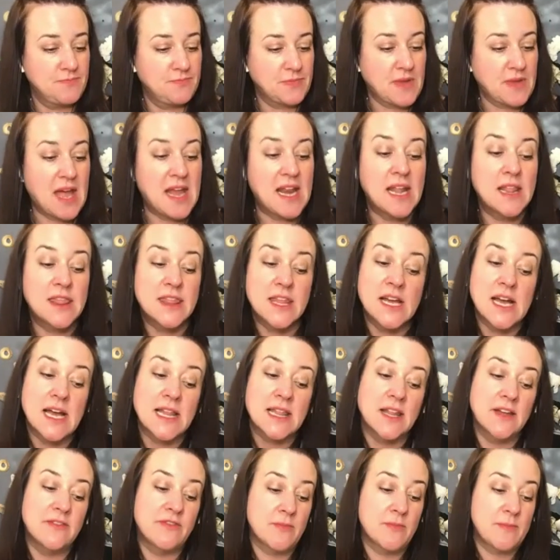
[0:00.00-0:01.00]
And the thing I
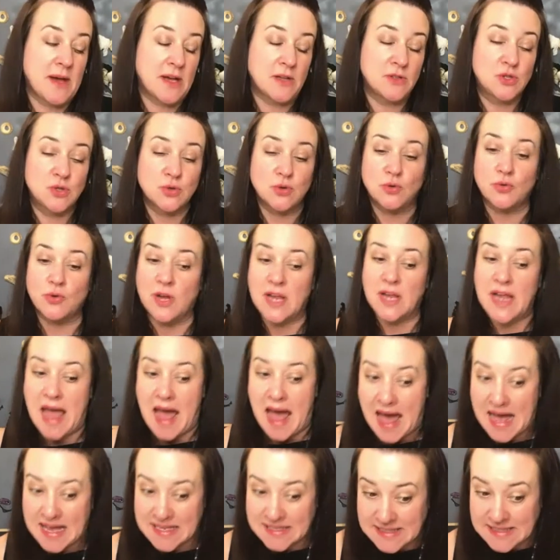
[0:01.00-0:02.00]
love about jewelry,
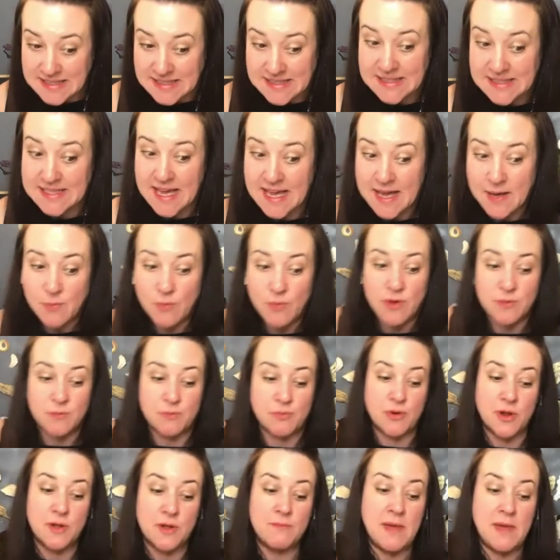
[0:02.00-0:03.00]
as is same with
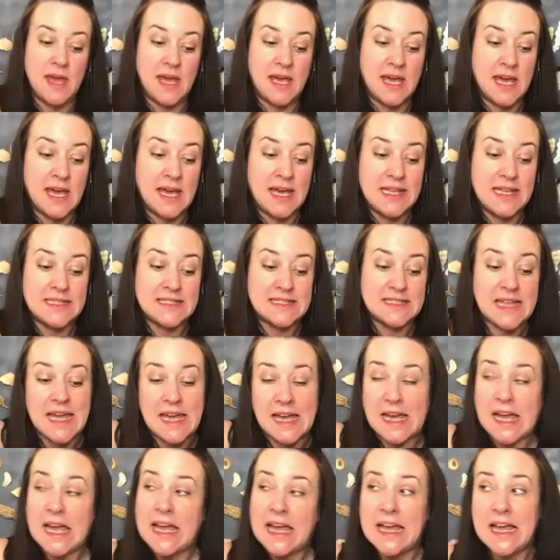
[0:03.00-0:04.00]
printmaking, it's like
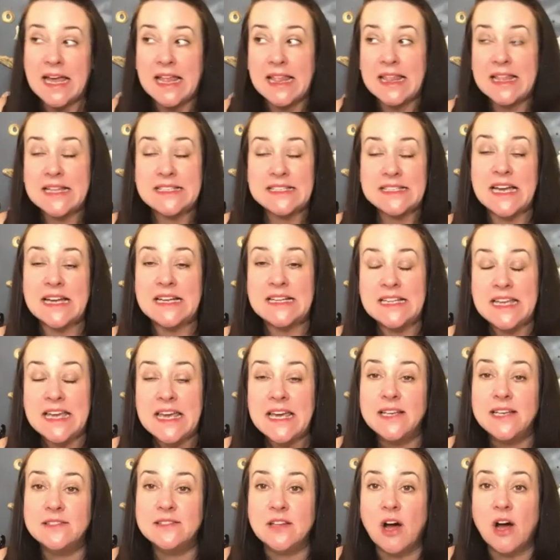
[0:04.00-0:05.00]
the
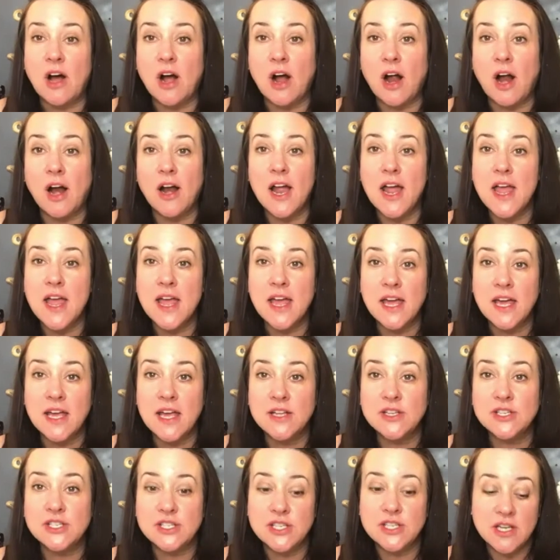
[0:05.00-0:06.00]
techniques are
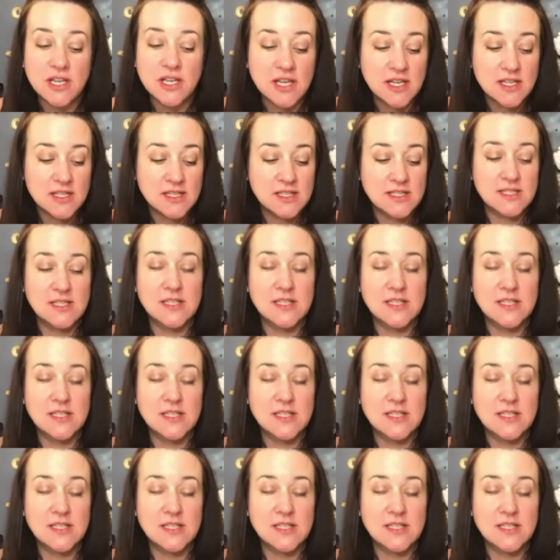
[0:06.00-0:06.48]
ancient,